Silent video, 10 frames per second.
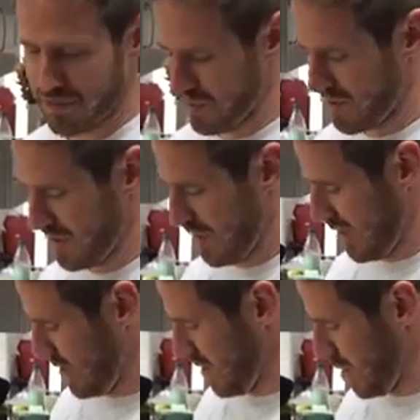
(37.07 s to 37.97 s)
It was
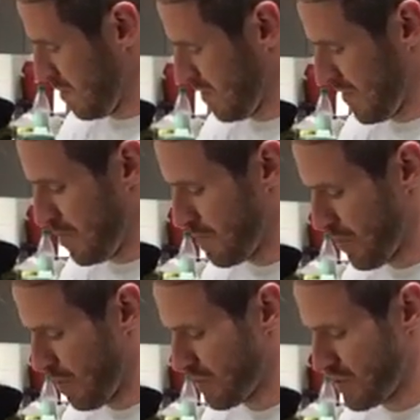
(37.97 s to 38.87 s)
a little bit of an
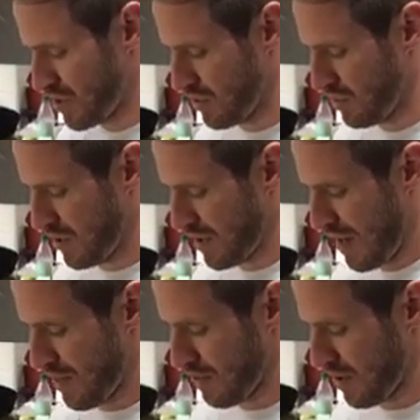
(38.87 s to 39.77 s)
impromptu
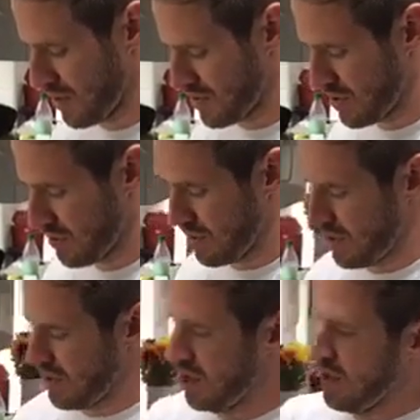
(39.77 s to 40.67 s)
gathering, so
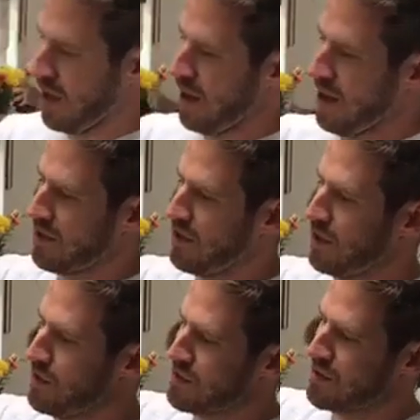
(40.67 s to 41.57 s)
uh, I had to
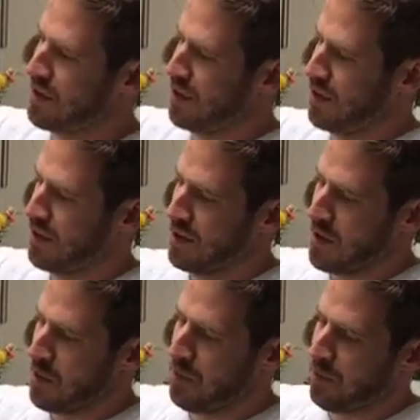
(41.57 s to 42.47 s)
use the
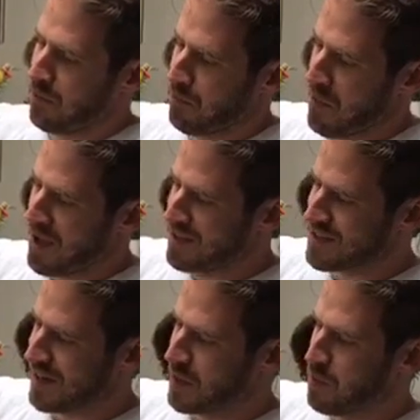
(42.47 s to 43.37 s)

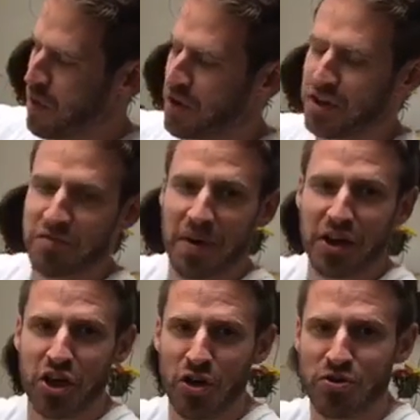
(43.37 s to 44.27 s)
inside pocket of my
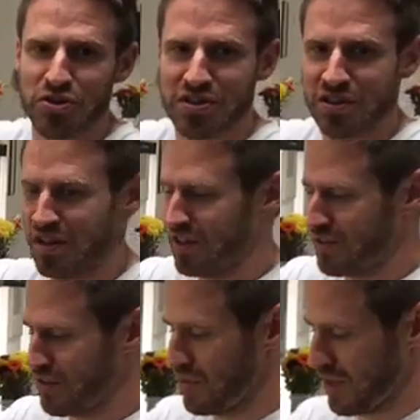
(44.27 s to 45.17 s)
coat
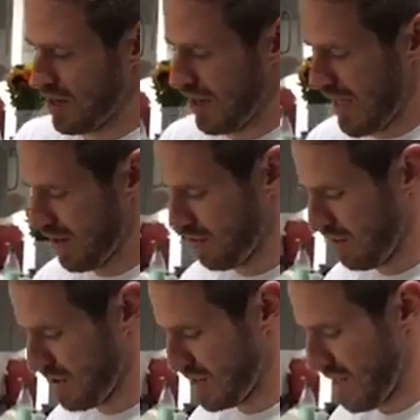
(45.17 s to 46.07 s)
to uh, collect all
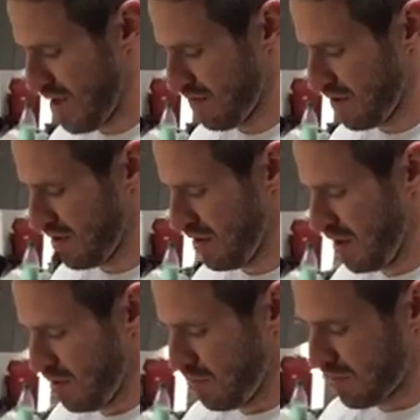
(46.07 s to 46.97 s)
this laver.
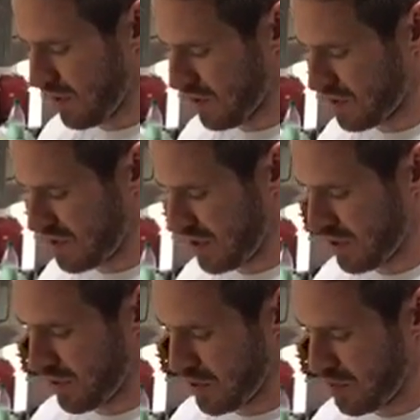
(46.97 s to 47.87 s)
We've got uh,
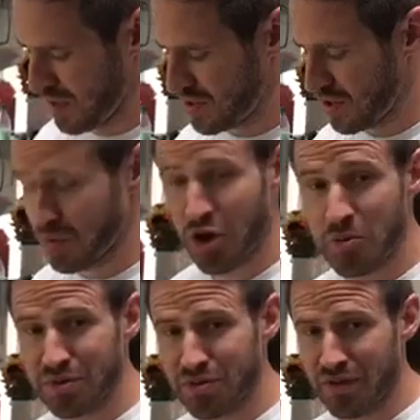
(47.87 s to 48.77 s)
quite a bit here. We're
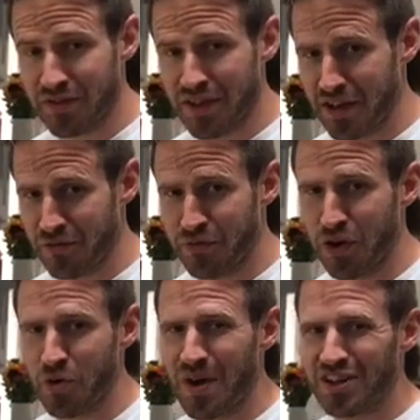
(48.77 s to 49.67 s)
hoping to have a
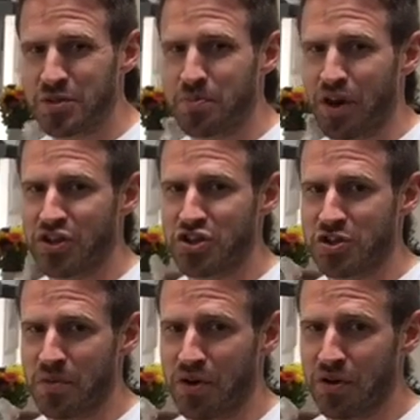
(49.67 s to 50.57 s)
full Welsh brunch
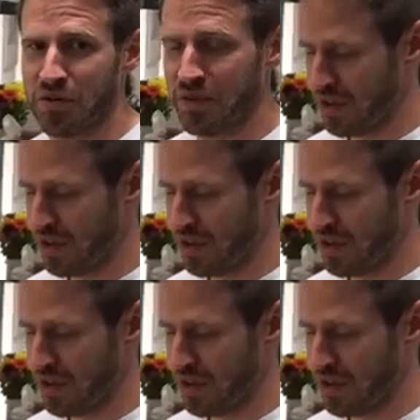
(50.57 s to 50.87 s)
tomorrow.